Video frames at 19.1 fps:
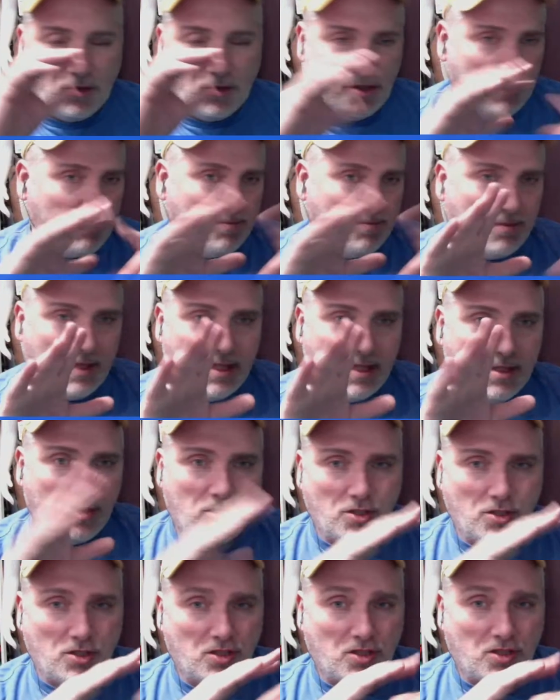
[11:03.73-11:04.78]

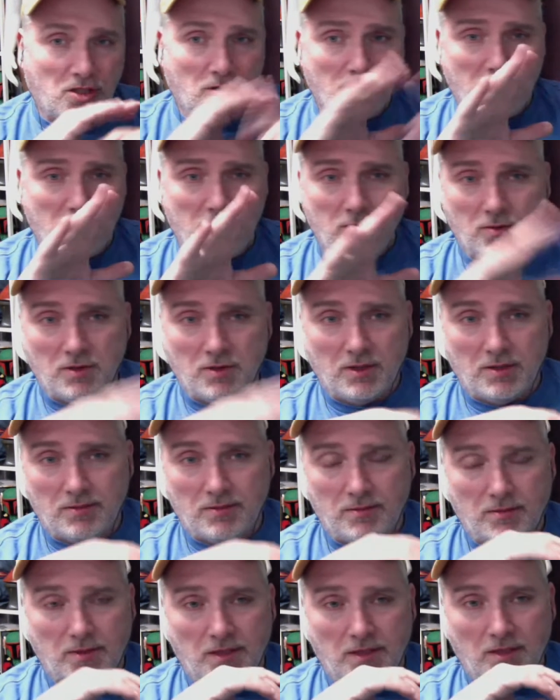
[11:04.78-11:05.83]
just go to
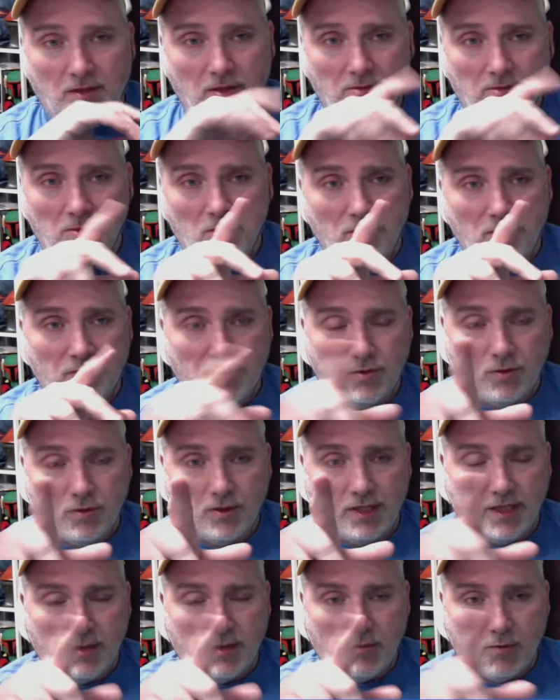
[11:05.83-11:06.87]
an automotive store and
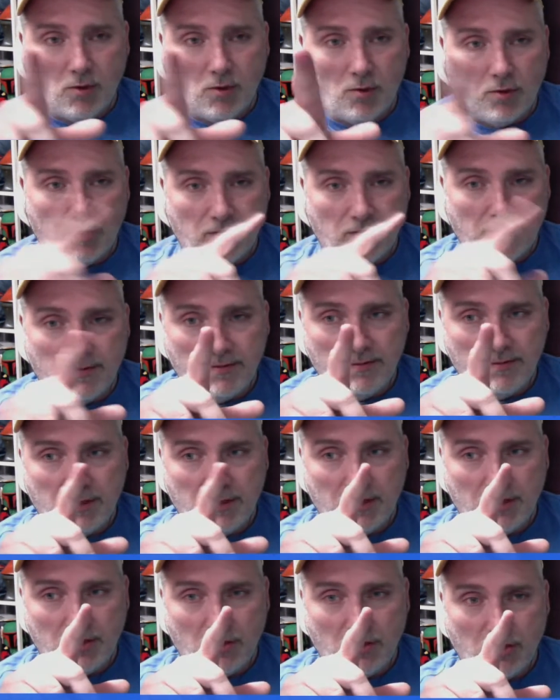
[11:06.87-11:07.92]
get a roll of
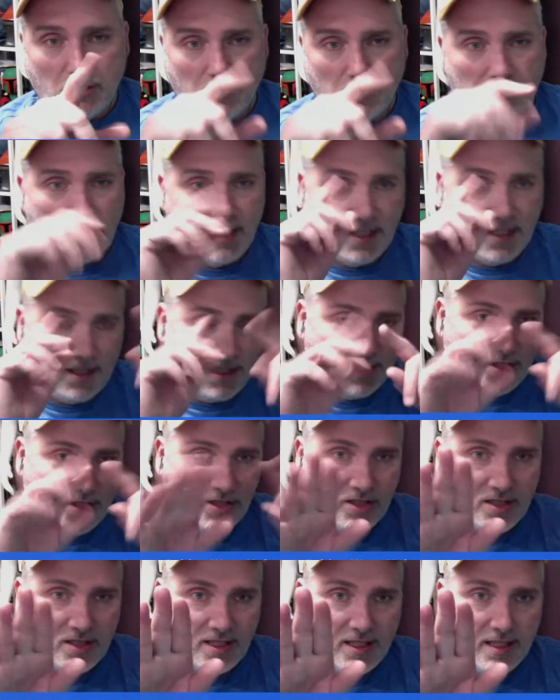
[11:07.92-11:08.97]
the darker tint and
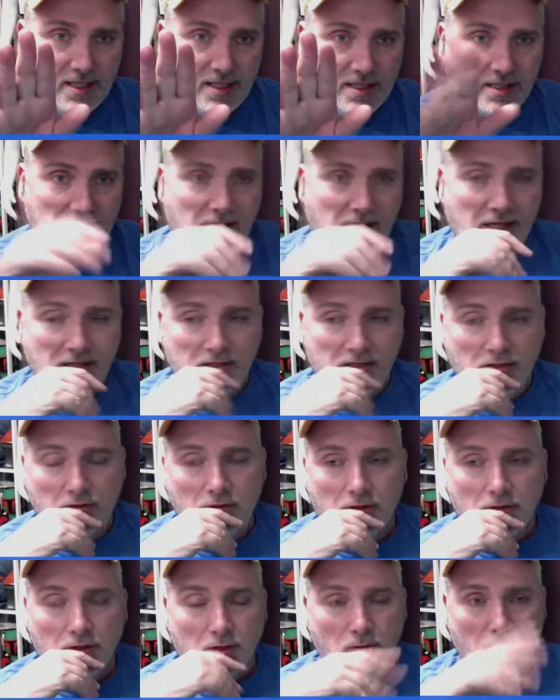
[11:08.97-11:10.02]
just stick it inside.
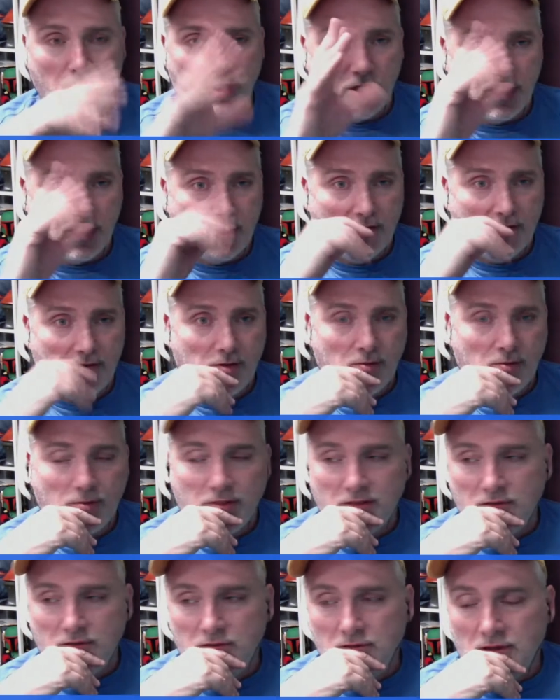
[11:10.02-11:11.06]
So when if you're
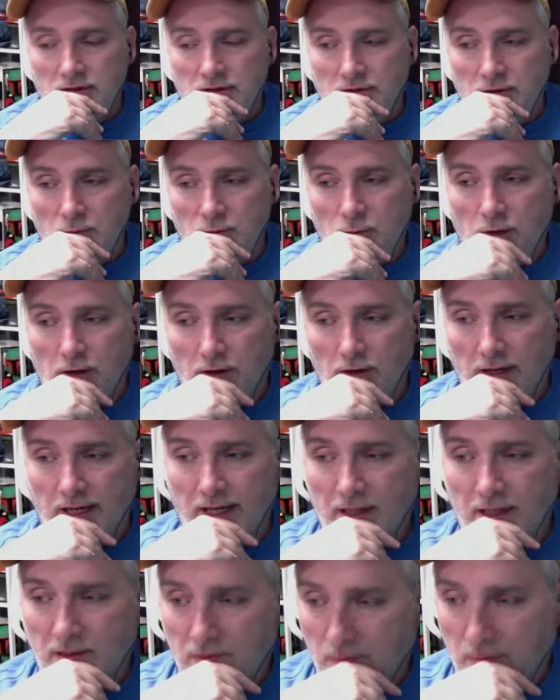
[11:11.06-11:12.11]
wearing it
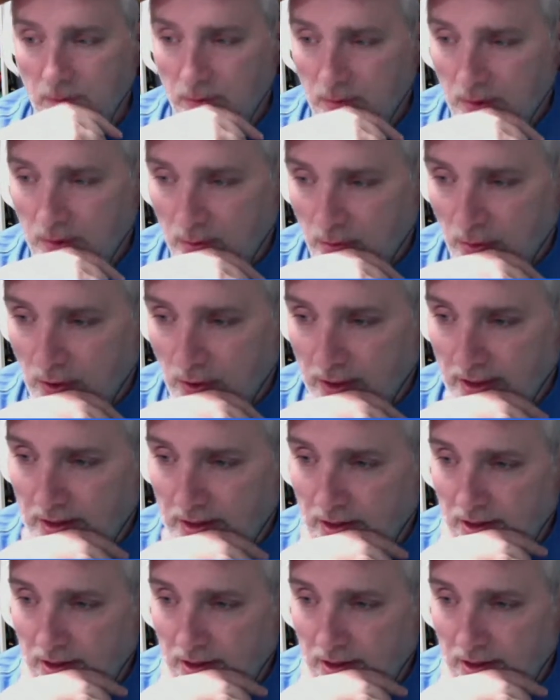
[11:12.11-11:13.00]
out in the bright